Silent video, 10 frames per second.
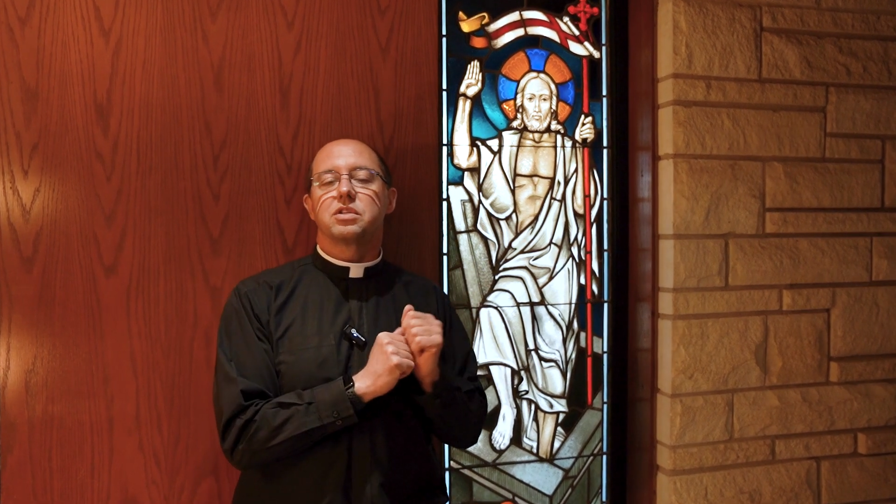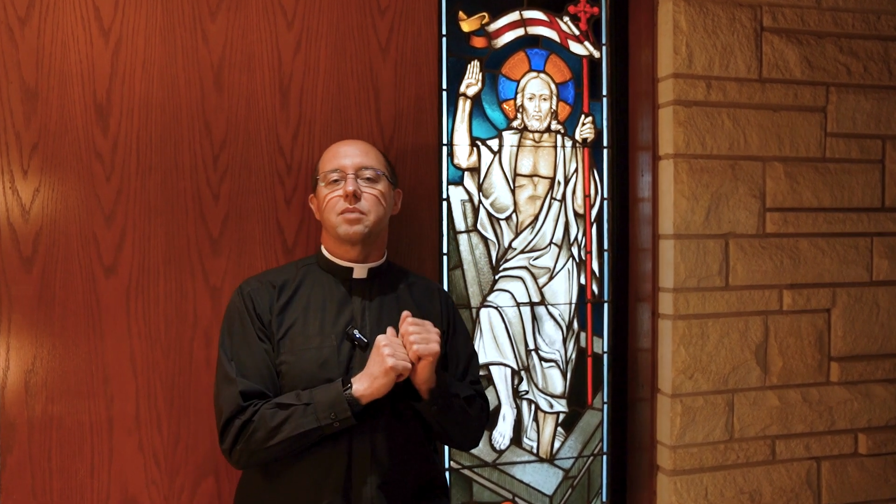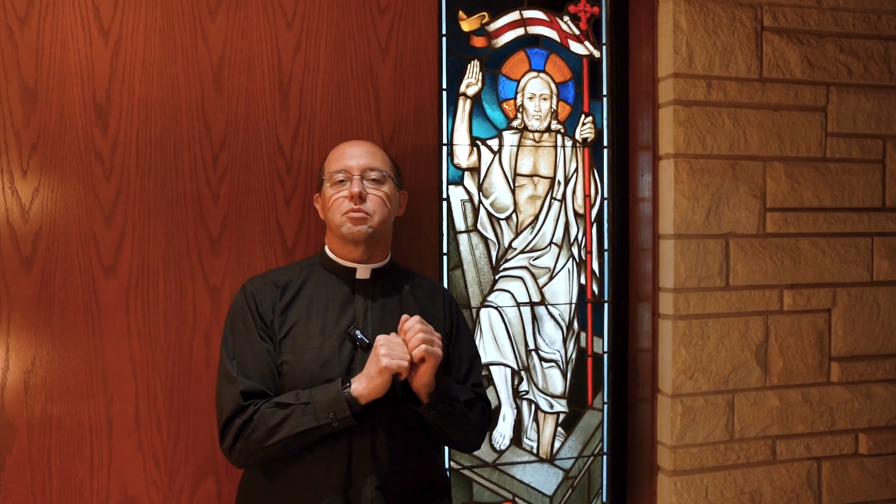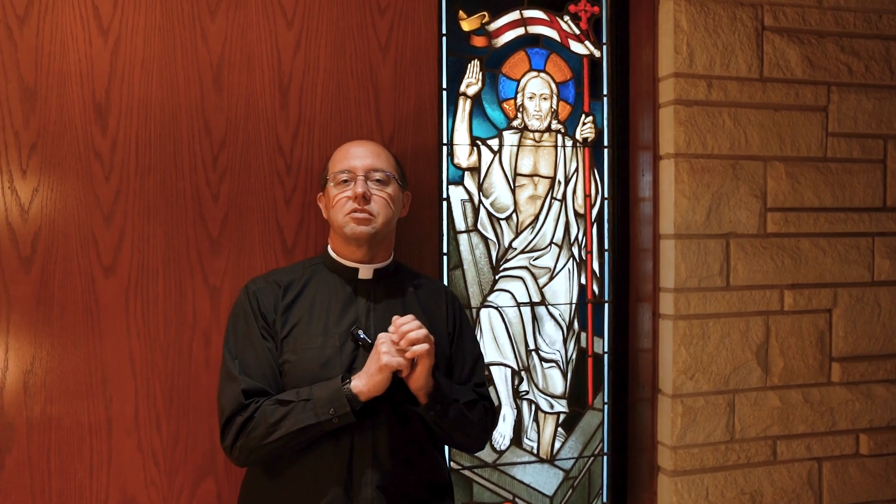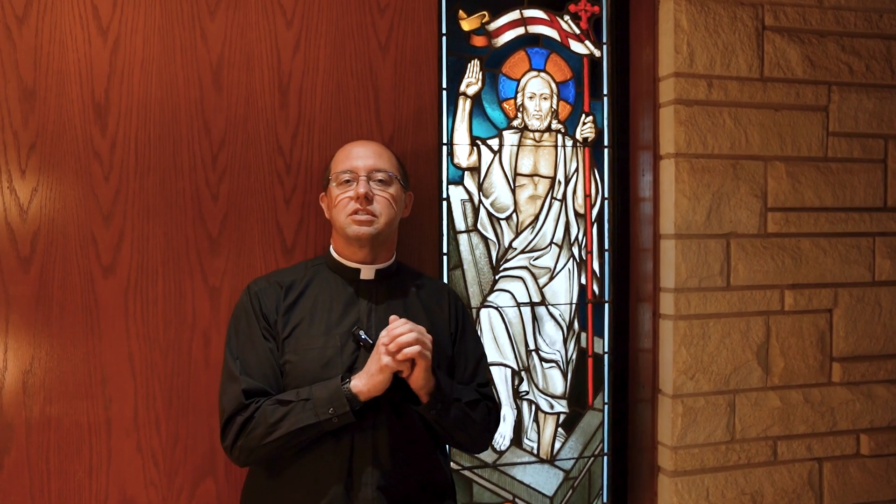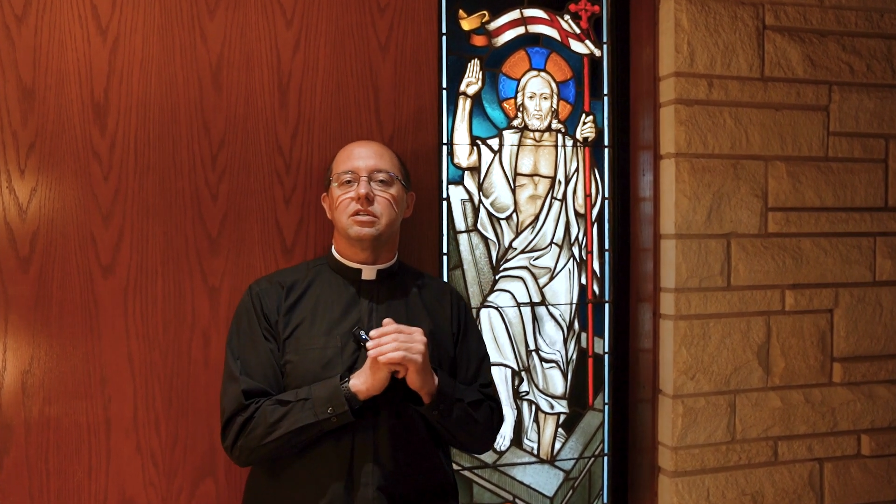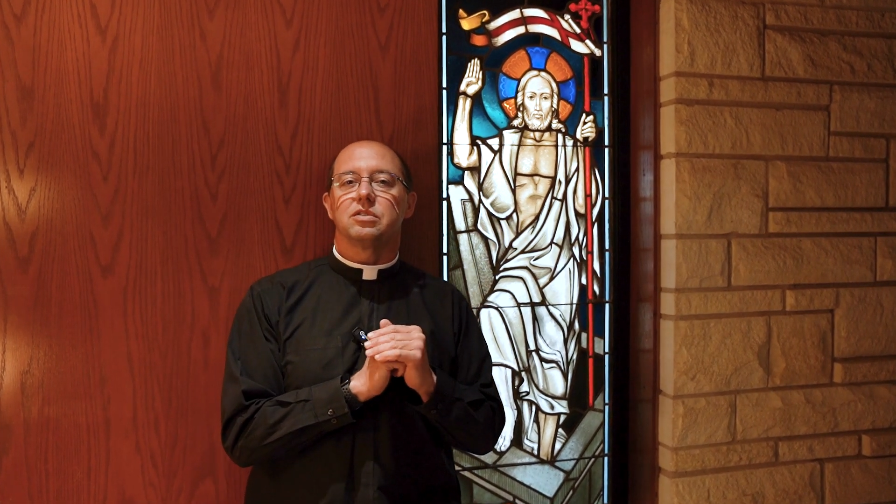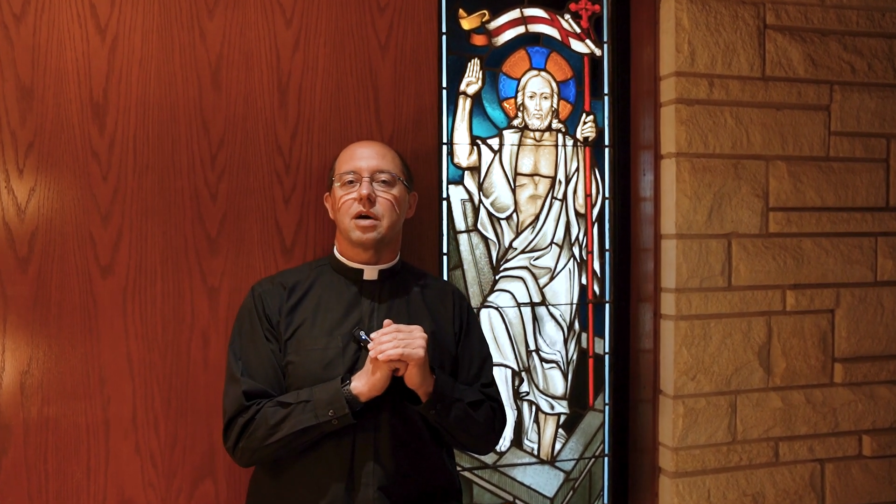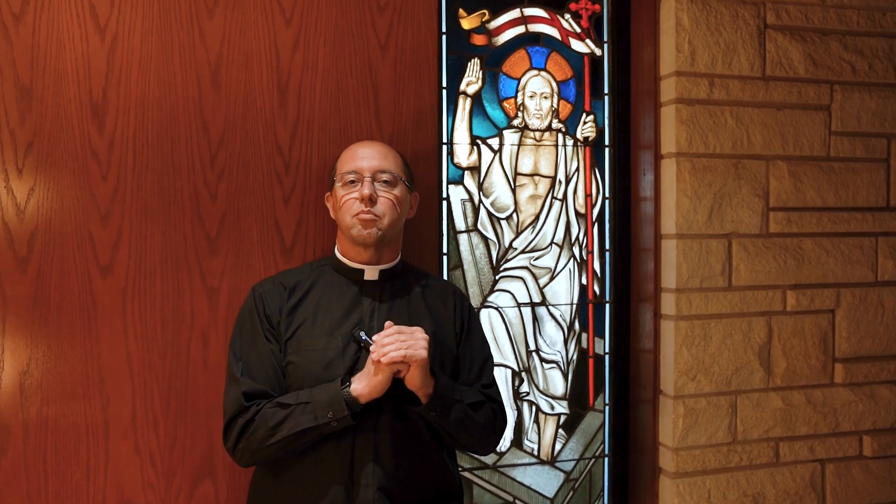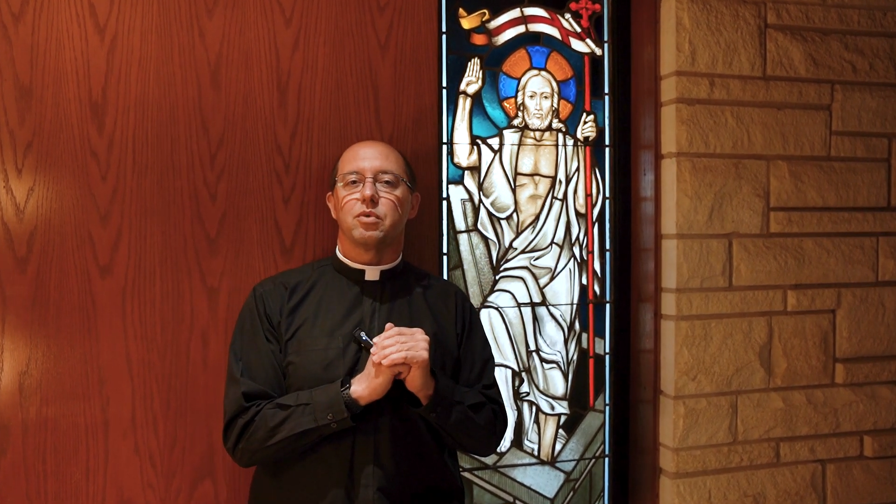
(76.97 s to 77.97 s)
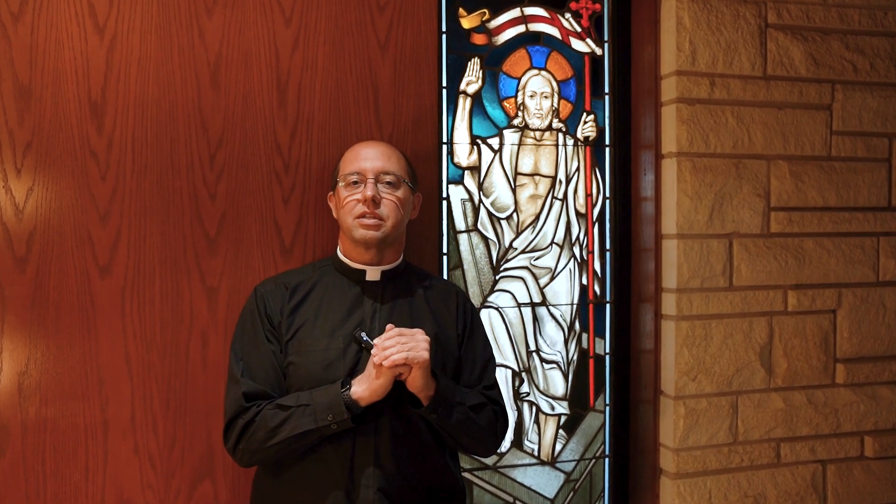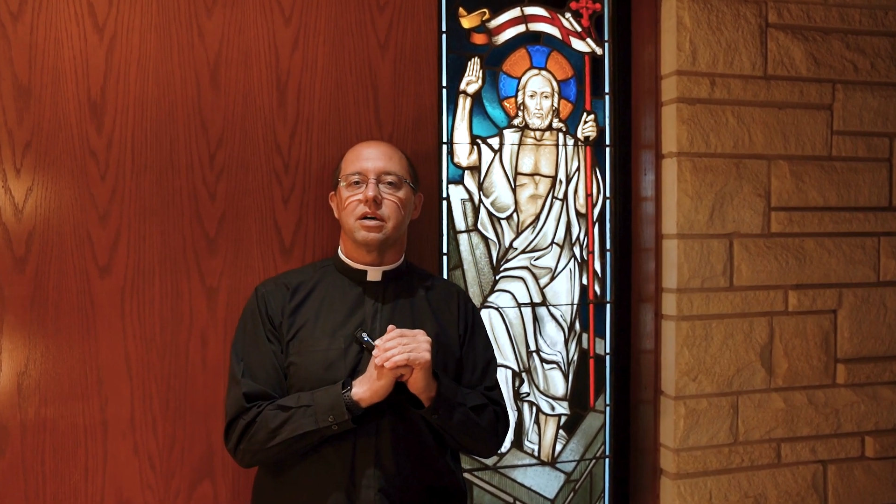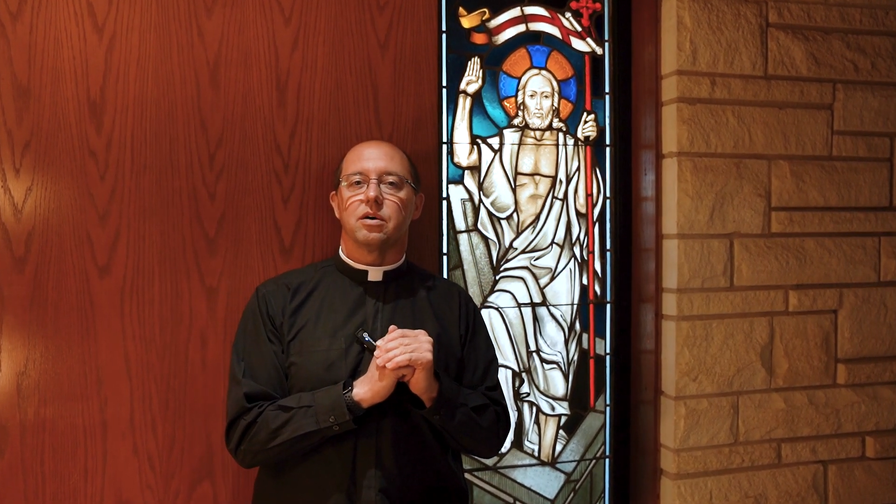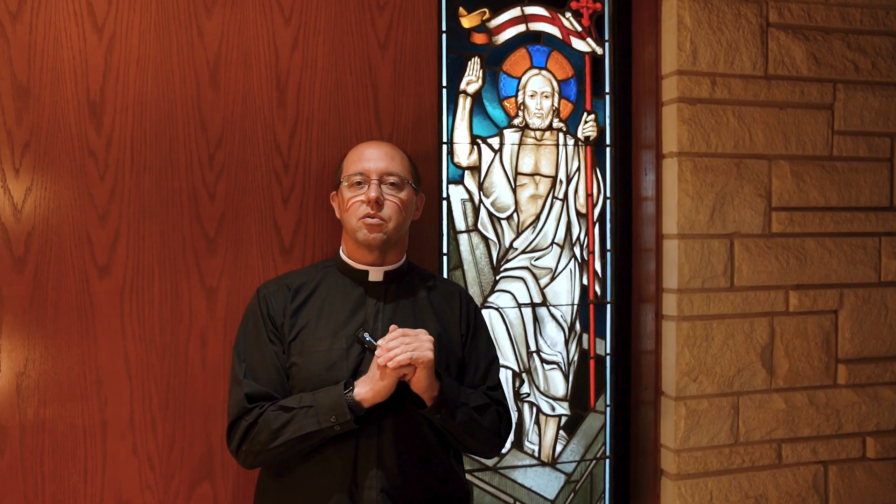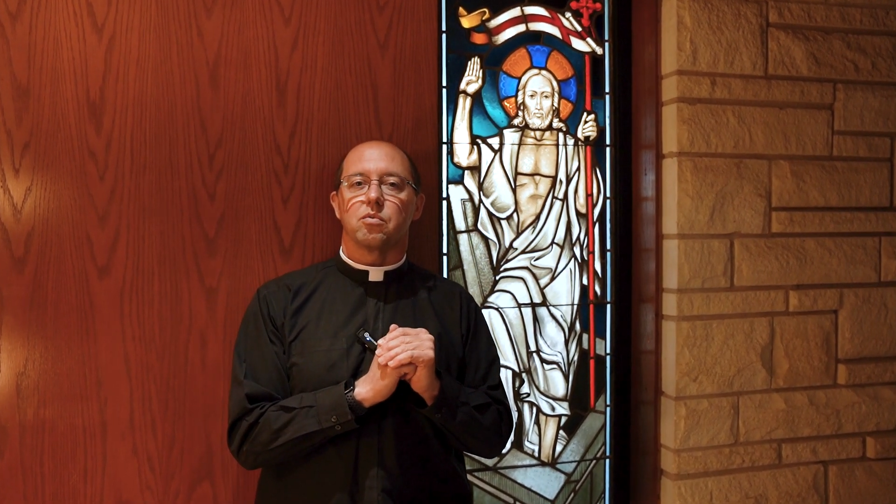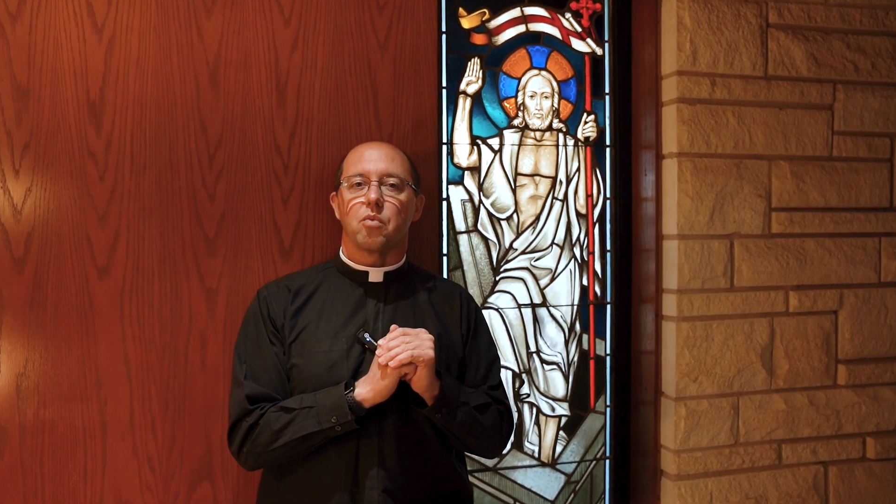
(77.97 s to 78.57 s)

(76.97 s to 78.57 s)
up or sealed up with a